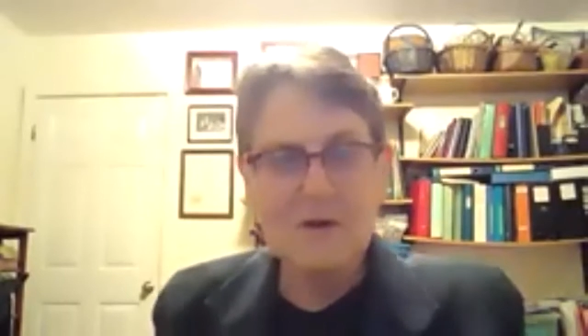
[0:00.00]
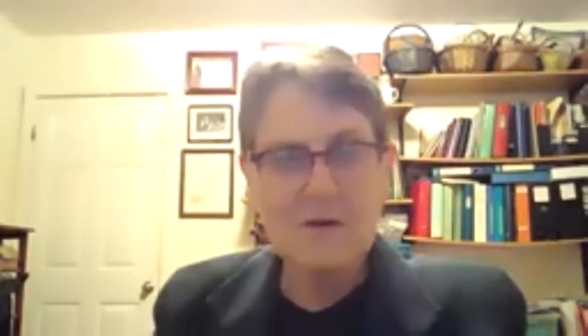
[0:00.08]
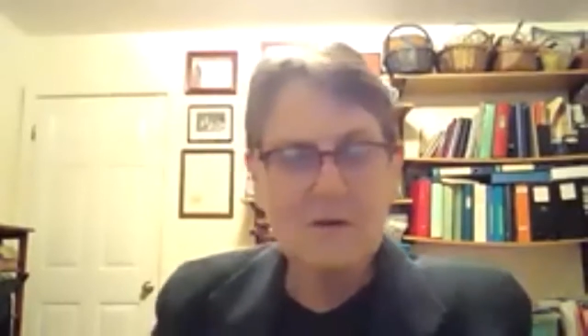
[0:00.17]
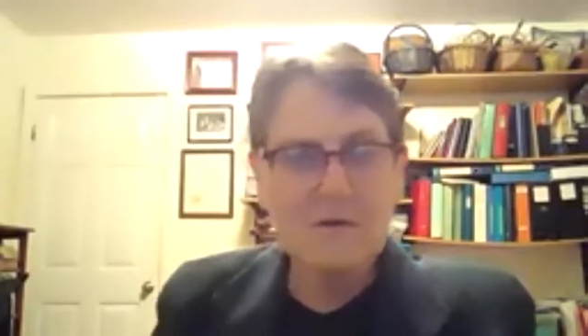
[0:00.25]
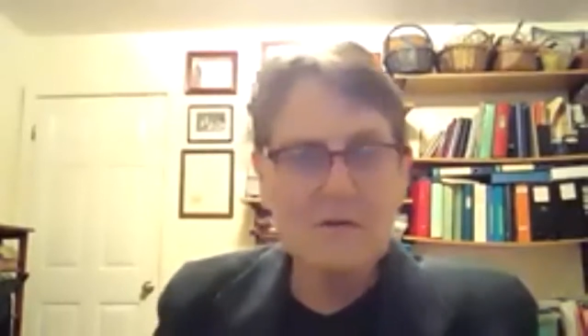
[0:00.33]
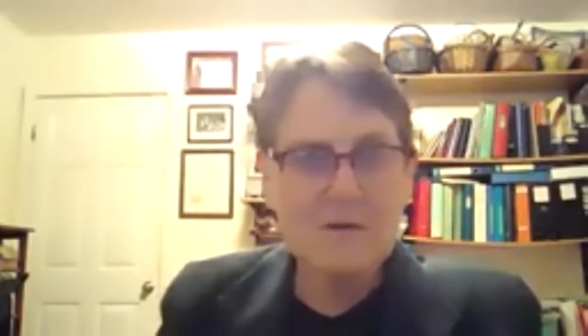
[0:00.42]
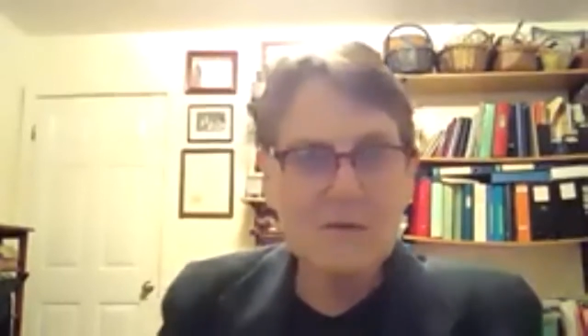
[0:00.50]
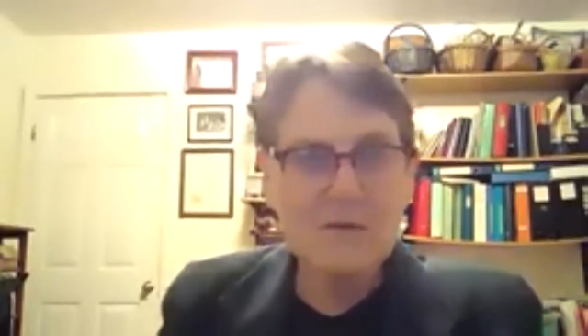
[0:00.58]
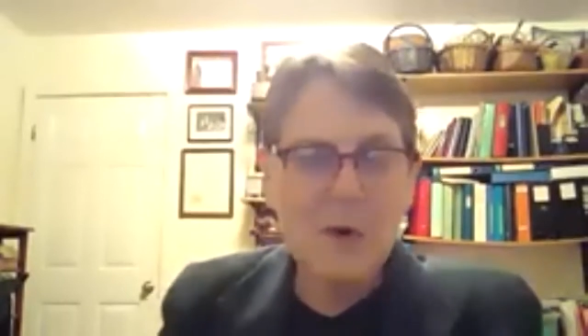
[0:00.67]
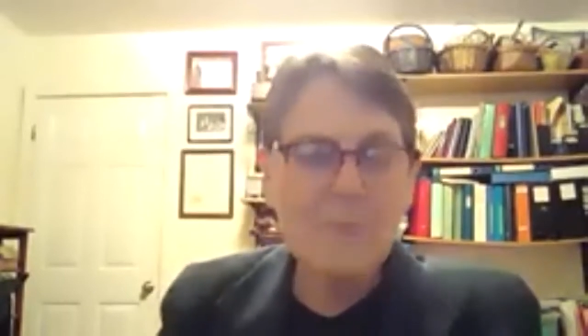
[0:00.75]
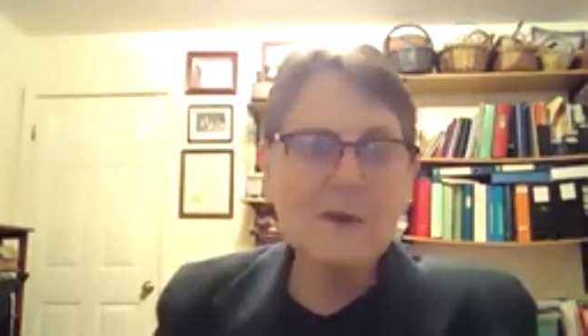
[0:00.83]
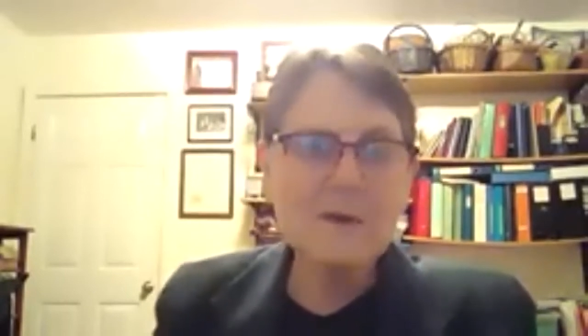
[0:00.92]
or a
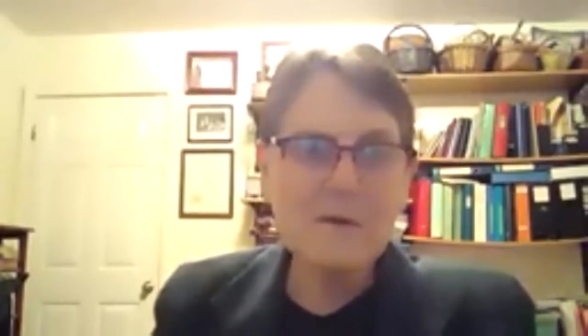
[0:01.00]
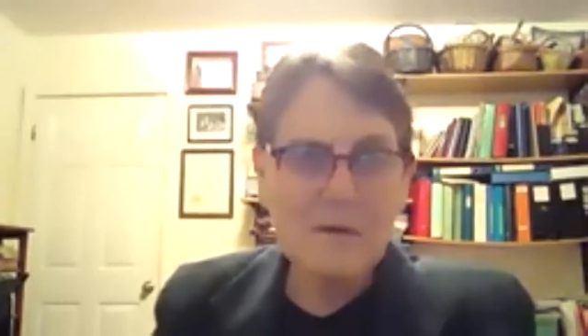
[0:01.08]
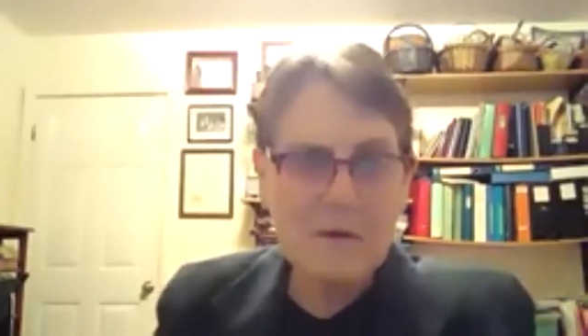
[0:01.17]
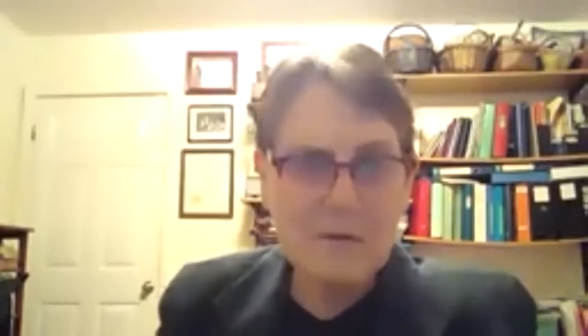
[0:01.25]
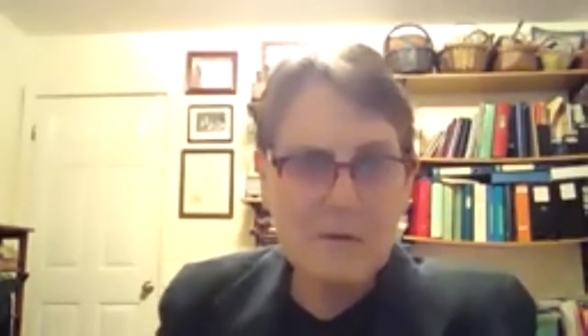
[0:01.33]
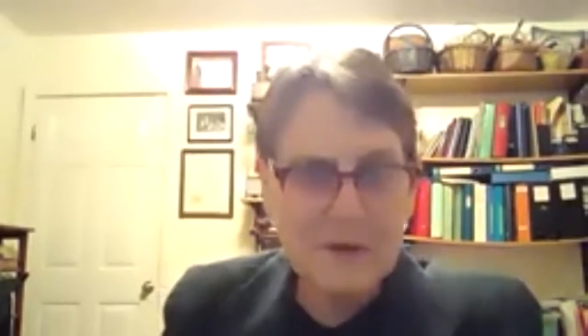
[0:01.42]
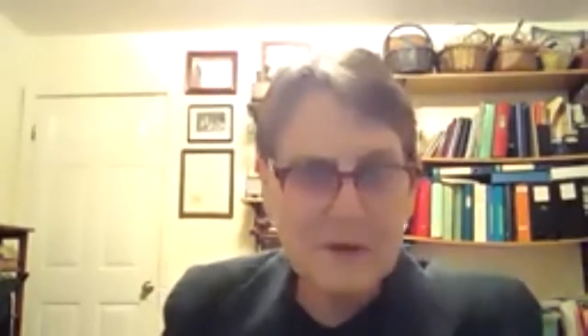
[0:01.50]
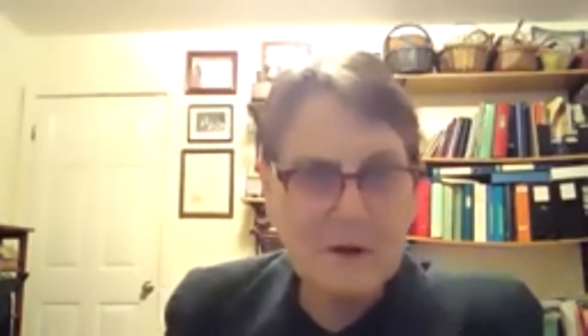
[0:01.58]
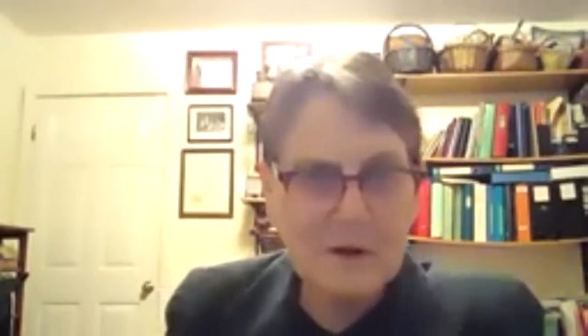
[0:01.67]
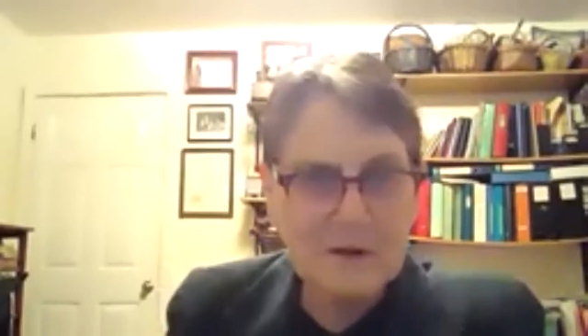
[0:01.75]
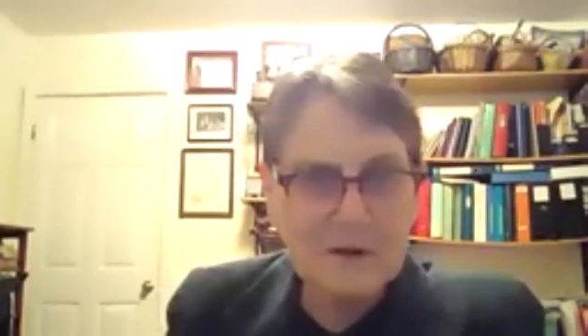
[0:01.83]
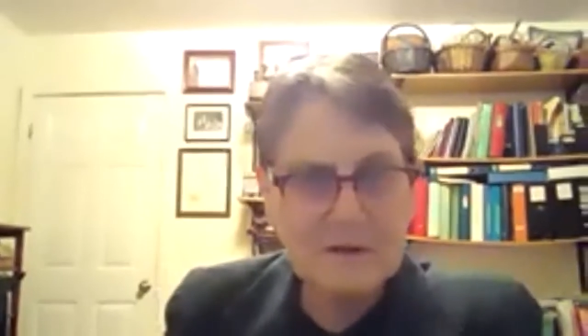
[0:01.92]
woman or
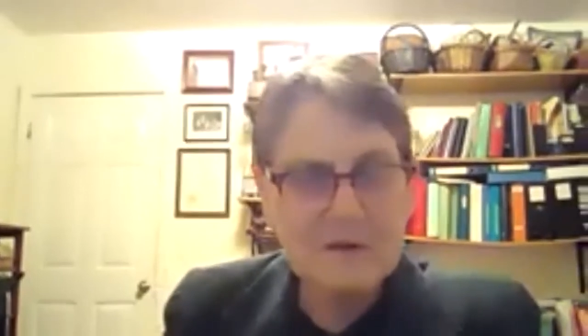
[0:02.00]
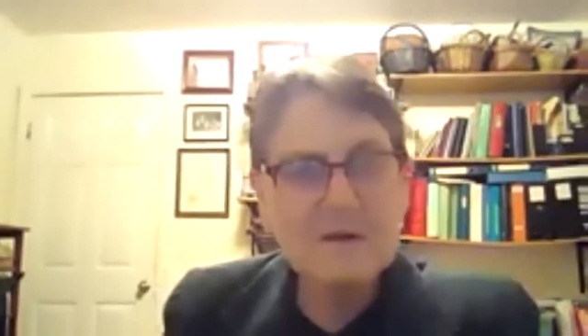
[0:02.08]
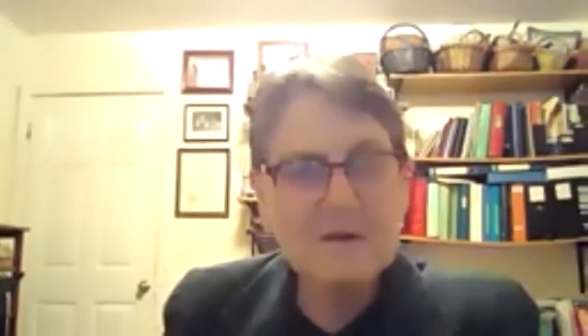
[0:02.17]
because